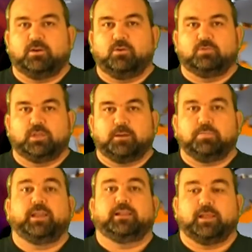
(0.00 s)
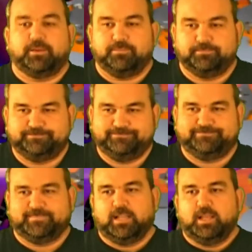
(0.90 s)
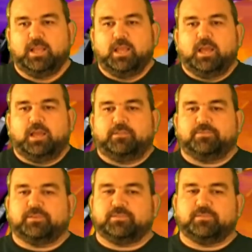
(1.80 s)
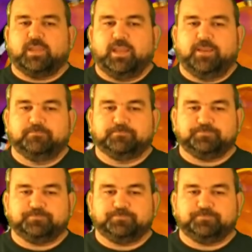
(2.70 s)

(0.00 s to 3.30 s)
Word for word: a whole lot of plant life. Uh, this is a,